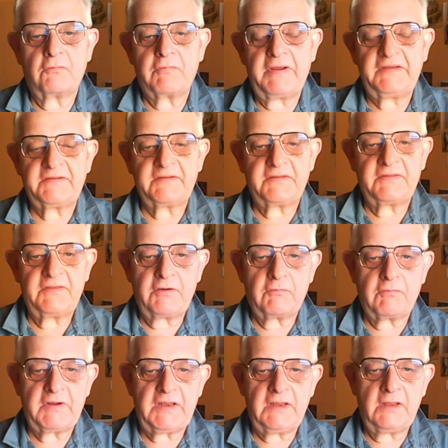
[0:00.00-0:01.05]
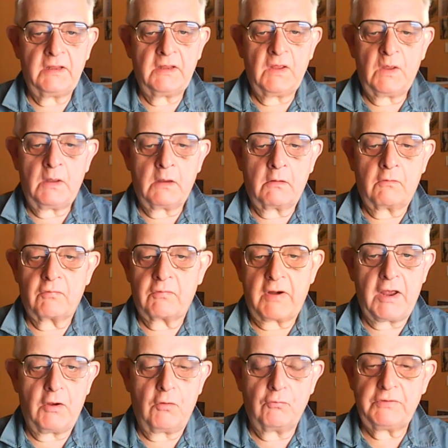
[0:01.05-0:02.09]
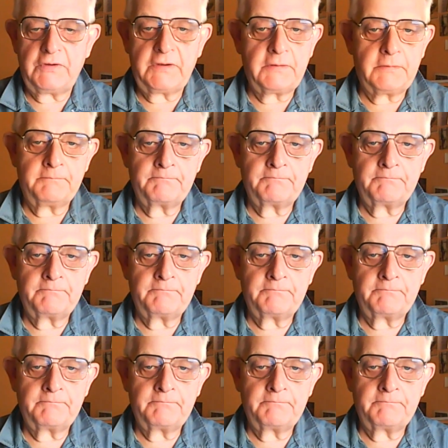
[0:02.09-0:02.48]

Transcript: race theory crowd